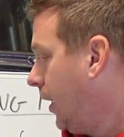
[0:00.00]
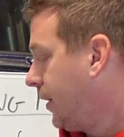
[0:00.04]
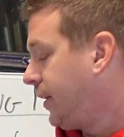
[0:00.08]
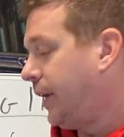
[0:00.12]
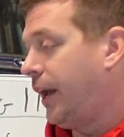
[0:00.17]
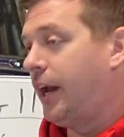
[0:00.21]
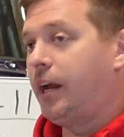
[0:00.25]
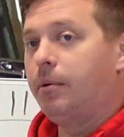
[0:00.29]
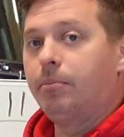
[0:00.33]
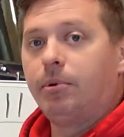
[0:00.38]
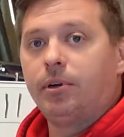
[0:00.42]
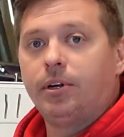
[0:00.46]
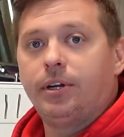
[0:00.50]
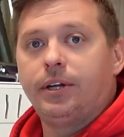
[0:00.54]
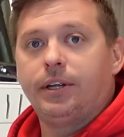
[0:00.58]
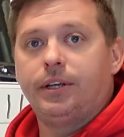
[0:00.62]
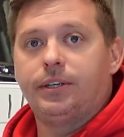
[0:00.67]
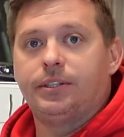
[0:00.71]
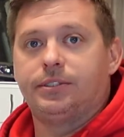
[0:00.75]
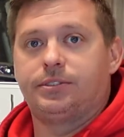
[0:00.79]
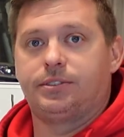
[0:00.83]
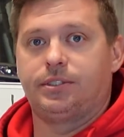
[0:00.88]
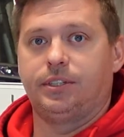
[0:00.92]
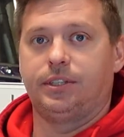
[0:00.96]
Camber
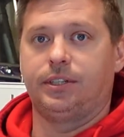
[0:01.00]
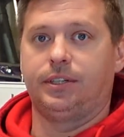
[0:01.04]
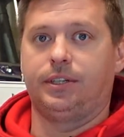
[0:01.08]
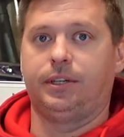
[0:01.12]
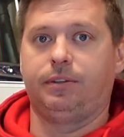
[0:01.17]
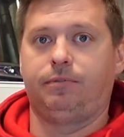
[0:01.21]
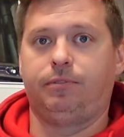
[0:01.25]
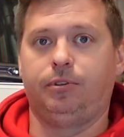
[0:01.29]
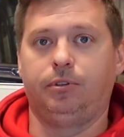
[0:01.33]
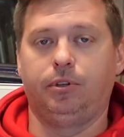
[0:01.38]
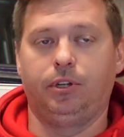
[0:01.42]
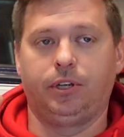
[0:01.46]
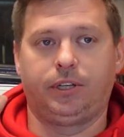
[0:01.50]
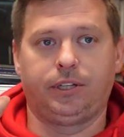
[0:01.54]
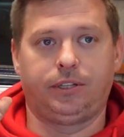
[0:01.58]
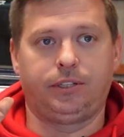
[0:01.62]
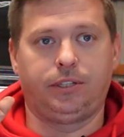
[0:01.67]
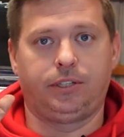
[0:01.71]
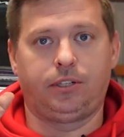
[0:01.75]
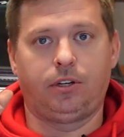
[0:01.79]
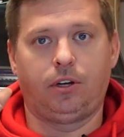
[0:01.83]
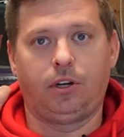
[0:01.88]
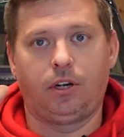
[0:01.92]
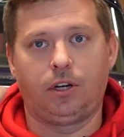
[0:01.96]
is if you look at
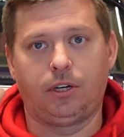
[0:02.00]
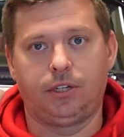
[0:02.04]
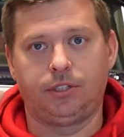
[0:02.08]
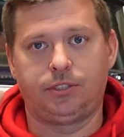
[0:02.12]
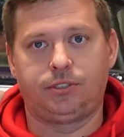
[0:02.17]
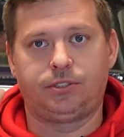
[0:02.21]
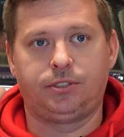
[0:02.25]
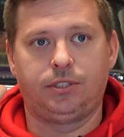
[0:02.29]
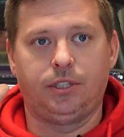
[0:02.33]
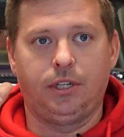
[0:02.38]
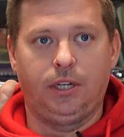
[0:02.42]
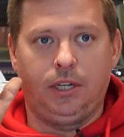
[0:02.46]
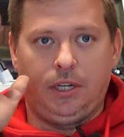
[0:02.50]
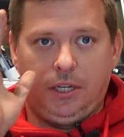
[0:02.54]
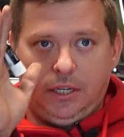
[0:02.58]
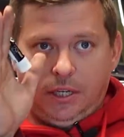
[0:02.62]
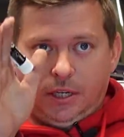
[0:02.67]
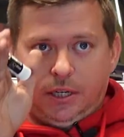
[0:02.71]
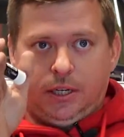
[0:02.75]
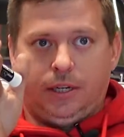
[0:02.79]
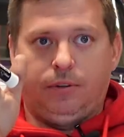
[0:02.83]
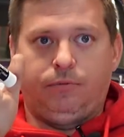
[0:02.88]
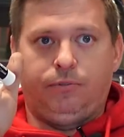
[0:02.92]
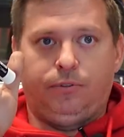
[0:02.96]
the cars,
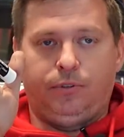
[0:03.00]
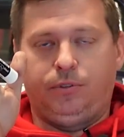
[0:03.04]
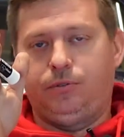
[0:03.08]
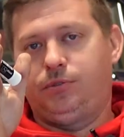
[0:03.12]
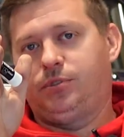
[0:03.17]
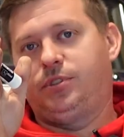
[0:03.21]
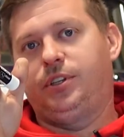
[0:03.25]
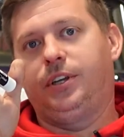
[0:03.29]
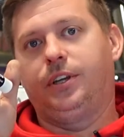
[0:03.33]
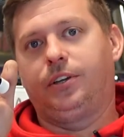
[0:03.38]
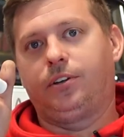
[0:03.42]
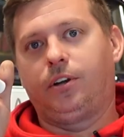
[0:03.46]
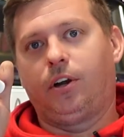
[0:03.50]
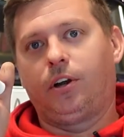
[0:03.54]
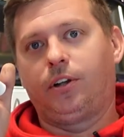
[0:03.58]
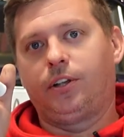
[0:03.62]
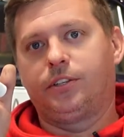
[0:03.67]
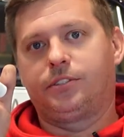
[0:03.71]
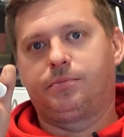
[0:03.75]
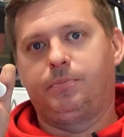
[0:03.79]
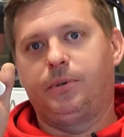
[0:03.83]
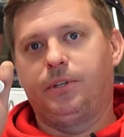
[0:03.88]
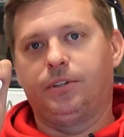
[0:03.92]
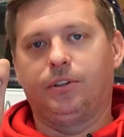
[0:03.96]
if you see a car
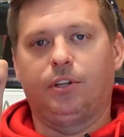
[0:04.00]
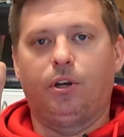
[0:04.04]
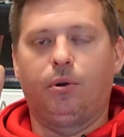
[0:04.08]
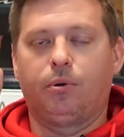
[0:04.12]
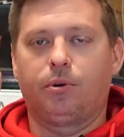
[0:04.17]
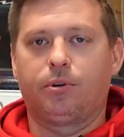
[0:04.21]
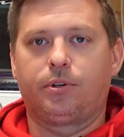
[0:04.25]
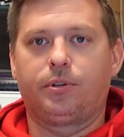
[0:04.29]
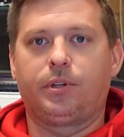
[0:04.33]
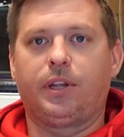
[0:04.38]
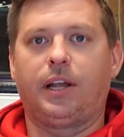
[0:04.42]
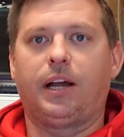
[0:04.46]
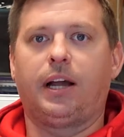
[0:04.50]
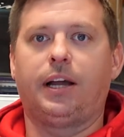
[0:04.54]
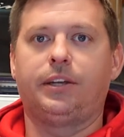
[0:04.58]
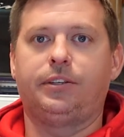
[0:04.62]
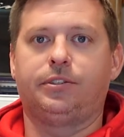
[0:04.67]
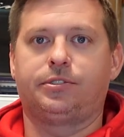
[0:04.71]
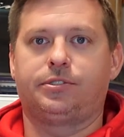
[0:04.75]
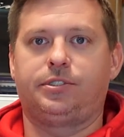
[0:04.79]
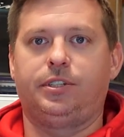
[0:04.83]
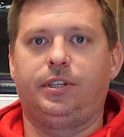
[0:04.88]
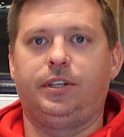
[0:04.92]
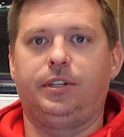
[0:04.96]
that's been lowered a lot,
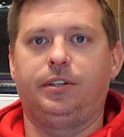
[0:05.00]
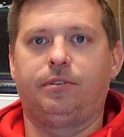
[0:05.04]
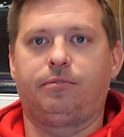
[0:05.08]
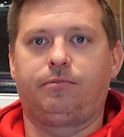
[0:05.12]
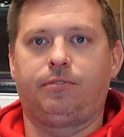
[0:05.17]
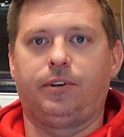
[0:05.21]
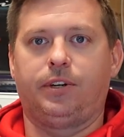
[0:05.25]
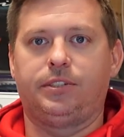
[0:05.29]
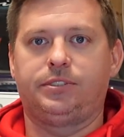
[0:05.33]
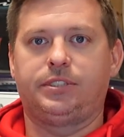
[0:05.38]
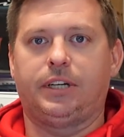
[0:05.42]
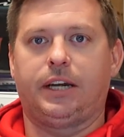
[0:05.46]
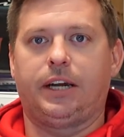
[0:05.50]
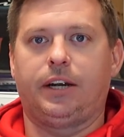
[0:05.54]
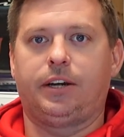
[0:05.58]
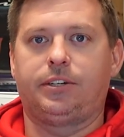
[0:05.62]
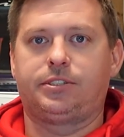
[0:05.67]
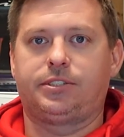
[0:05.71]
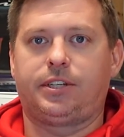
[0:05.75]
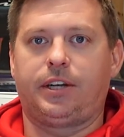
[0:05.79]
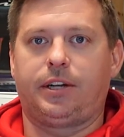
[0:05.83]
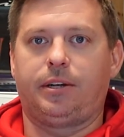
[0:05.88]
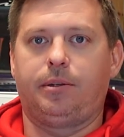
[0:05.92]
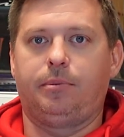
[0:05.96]
you'll see the front
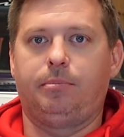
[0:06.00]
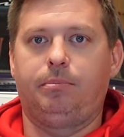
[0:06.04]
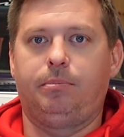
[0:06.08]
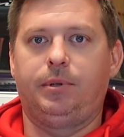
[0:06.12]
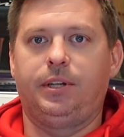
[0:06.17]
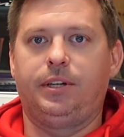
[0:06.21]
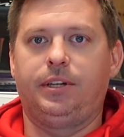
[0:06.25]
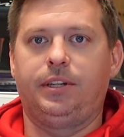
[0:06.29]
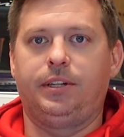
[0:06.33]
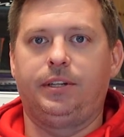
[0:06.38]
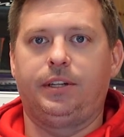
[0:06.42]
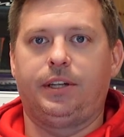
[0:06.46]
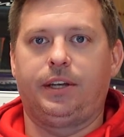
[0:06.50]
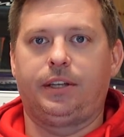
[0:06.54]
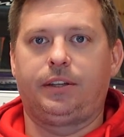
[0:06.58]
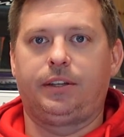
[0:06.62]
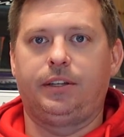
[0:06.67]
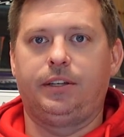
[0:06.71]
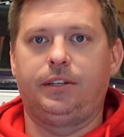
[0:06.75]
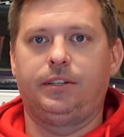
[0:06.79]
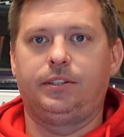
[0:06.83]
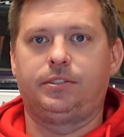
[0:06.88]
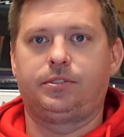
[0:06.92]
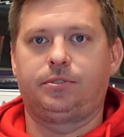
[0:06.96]
tires kind of bend in like
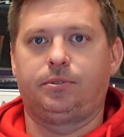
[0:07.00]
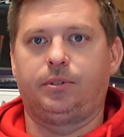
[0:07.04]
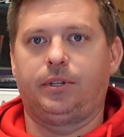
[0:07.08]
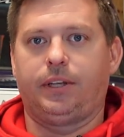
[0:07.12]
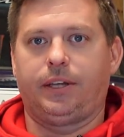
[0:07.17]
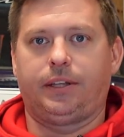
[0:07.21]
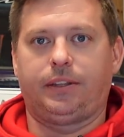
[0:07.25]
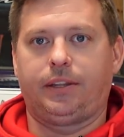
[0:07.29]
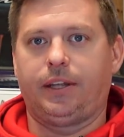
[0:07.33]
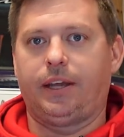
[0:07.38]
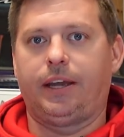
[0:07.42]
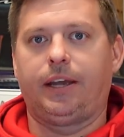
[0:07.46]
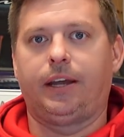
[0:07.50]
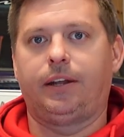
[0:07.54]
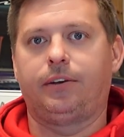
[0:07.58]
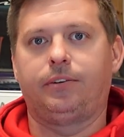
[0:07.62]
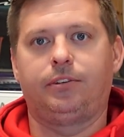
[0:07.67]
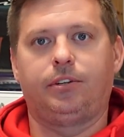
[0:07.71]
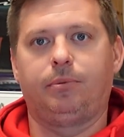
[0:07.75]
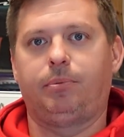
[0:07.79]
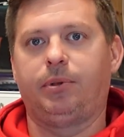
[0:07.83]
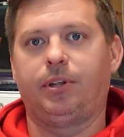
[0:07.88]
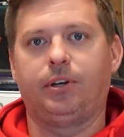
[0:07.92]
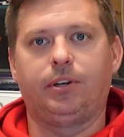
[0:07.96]
this or like that,
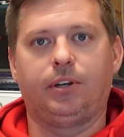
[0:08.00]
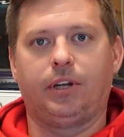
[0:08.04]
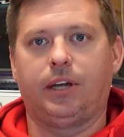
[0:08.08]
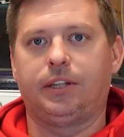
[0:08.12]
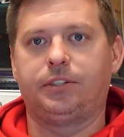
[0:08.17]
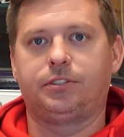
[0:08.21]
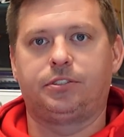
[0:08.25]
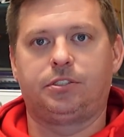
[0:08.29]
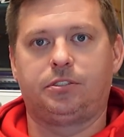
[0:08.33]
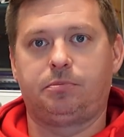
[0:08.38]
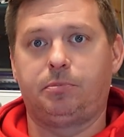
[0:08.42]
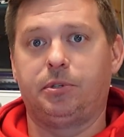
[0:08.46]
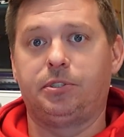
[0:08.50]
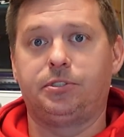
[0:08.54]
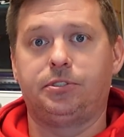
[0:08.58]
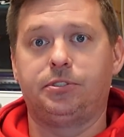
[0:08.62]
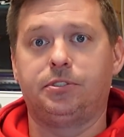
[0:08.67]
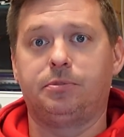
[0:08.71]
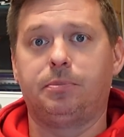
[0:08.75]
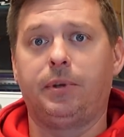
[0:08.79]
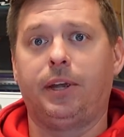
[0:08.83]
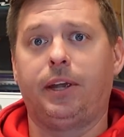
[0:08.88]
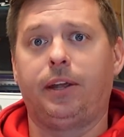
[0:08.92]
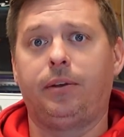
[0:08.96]
or depending on how the
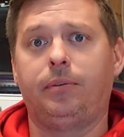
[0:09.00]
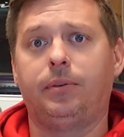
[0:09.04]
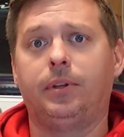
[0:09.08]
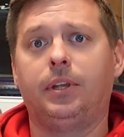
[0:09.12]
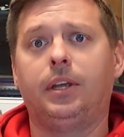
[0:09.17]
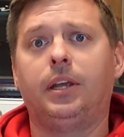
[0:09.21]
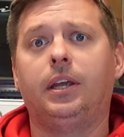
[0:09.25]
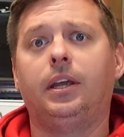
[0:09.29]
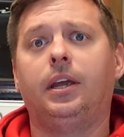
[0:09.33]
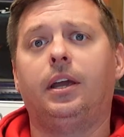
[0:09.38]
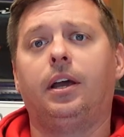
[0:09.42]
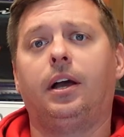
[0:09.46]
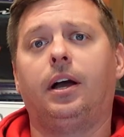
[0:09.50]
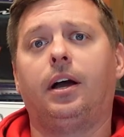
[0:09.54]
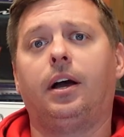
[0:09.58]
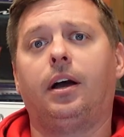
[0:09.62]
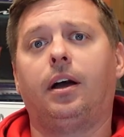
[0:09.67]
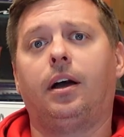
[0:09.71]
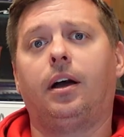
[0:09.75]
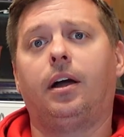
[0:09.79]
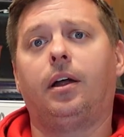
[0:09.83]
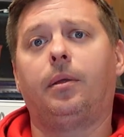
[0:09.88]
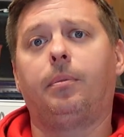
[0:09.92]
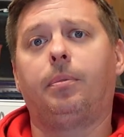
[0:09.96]
suspension's made.
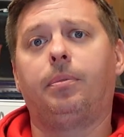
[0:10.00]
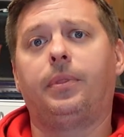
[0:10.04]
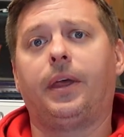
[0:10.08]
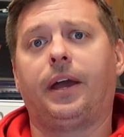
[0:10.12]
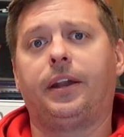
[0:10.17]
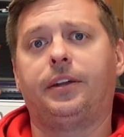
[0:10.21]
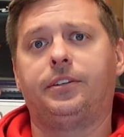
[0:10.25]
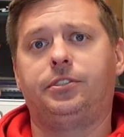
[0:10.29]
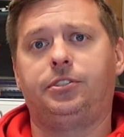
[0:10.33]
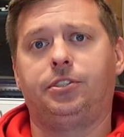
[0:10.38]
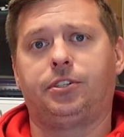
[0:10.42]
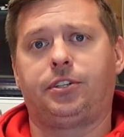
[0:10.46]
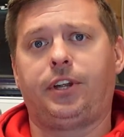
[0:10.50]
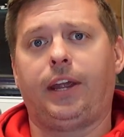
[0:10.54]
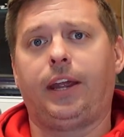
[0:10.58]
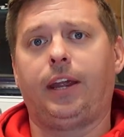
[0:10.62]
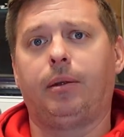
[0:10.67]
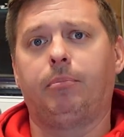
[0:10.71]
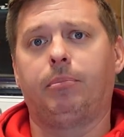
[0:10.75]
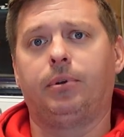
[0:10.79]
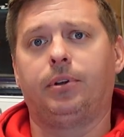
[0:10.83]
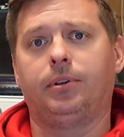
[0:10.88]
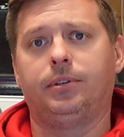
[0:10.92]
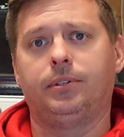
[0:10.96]
That is your
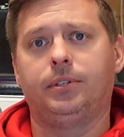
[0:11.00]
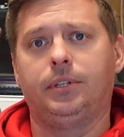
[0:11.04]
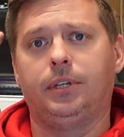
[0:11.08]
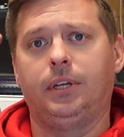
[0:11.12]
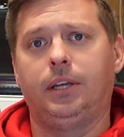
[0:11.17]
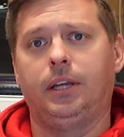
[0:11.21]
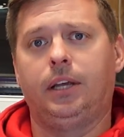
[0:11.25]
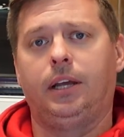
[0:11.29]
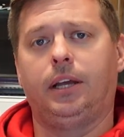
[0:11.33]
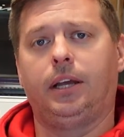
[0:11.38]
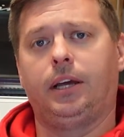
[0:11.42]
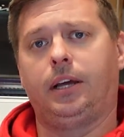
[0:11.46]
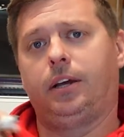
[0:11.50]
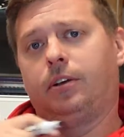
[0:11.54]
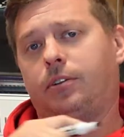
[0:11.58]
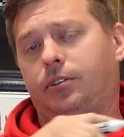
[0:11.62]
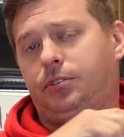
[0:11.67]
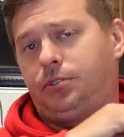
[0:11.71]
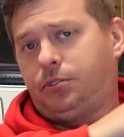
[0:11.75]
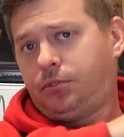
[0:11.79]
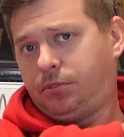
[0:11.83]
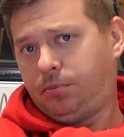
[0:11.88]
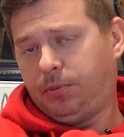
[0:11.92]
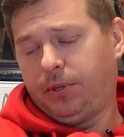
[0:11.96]
camber.
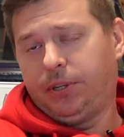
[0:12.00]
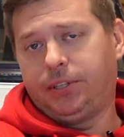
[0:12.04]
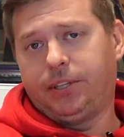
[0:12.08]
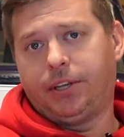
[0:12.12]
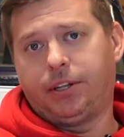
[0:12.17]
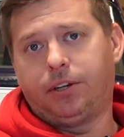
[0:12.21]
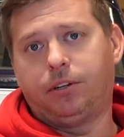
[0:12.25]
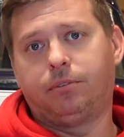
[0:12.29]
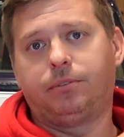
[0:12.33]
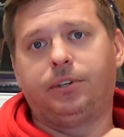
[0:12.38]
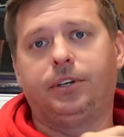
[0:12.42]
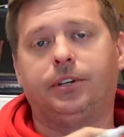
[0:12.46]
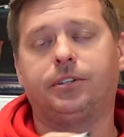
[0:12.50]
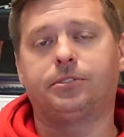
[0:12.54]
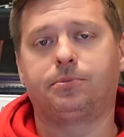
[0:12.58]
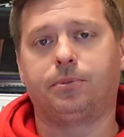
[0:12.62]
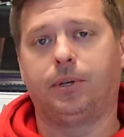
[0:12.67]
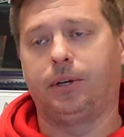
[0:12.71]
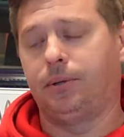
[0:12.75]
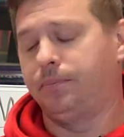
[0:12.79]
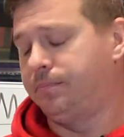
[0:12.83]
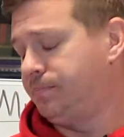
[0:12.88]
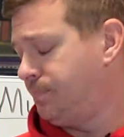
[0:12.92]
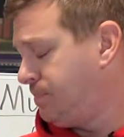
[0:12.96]
I'll explain that over here as
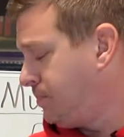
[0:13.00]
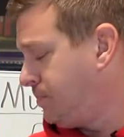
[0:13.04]
well.